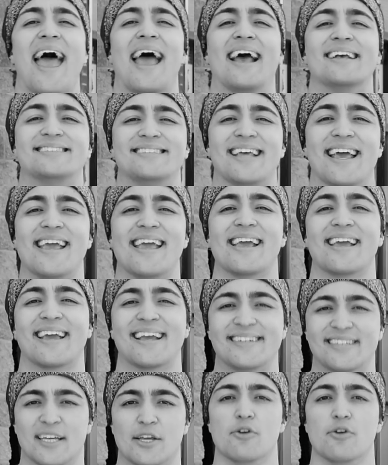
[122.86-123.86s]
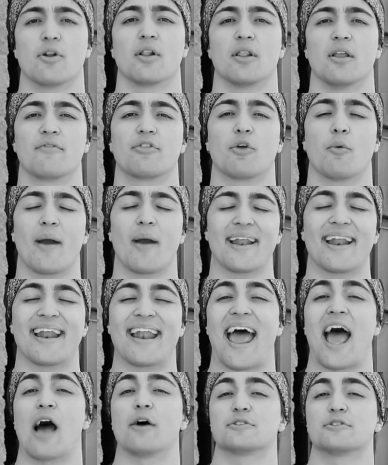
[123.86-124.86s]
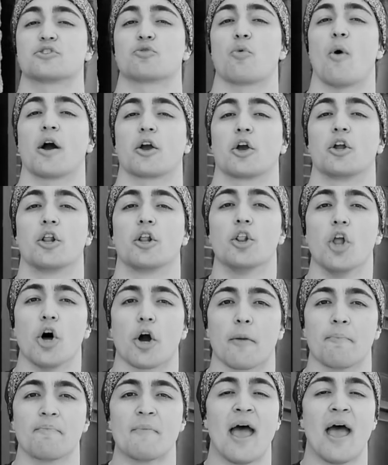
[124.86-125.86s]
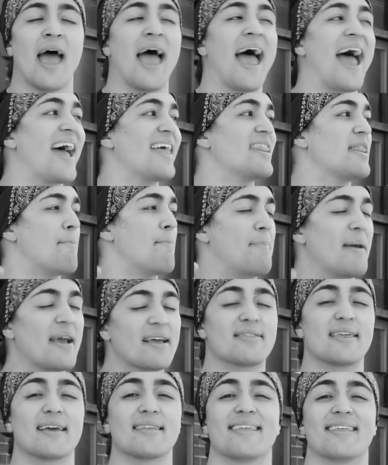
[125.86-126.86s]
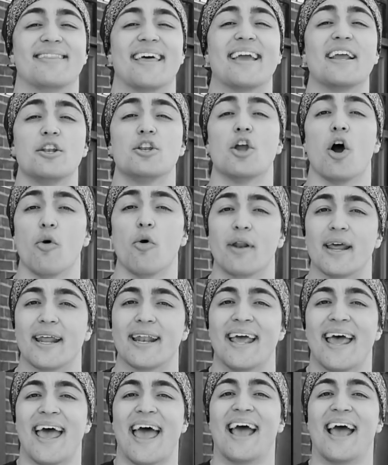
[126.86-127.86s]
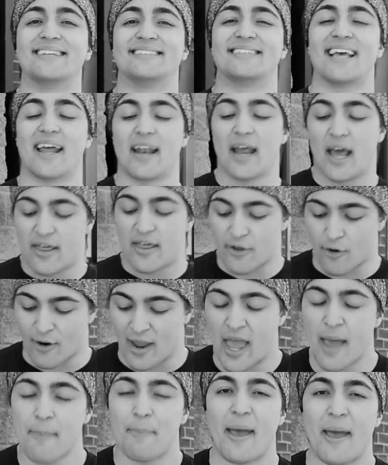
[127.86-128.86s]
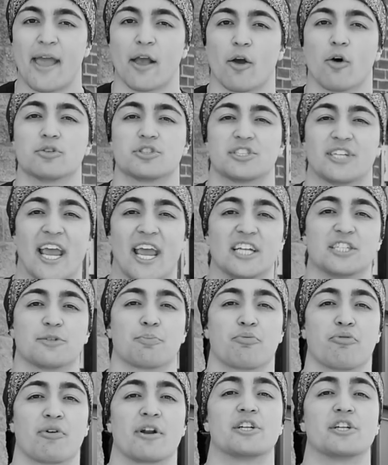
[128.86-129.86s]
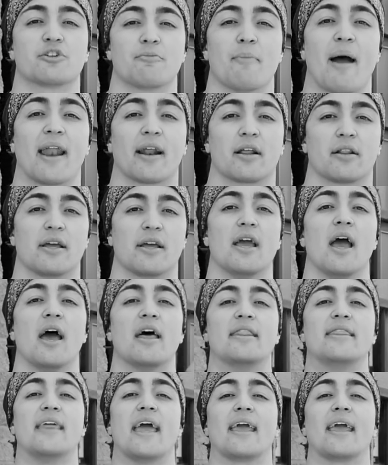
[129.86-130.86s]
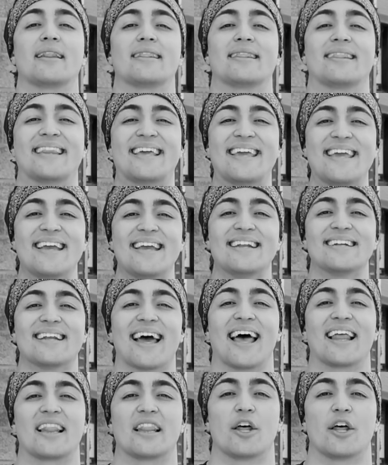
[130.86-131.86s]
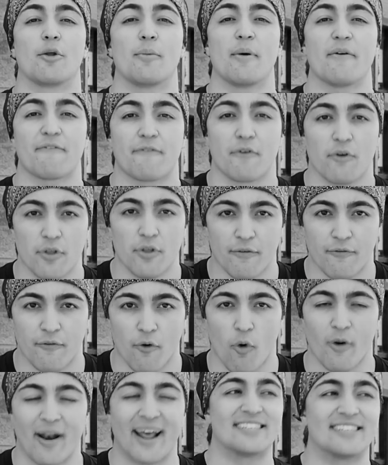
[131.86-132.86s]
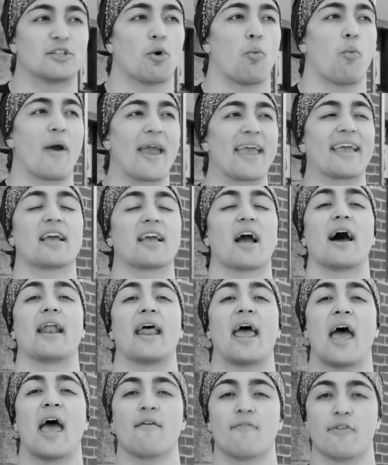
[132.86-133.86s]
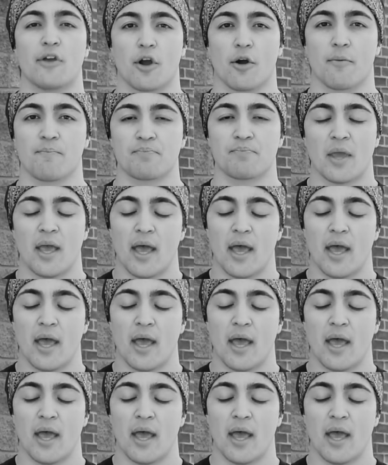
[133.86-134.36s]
as they continue to lift the weight and how's the squat going to look. And the big thing that they noted is that their hip angle changed pretty dramatically. They leaned a little bit further forward as the weight got heavier.